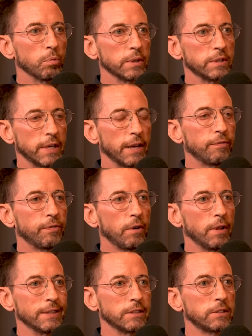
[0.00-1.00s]

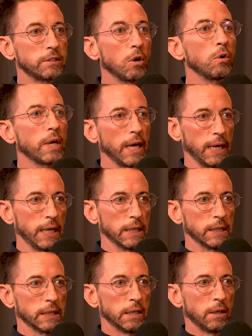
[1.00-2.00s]
resentful and sulky
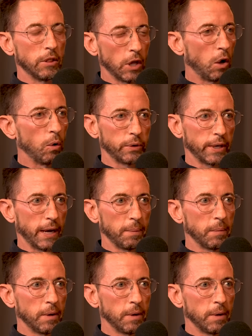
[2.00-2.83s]
the whole time.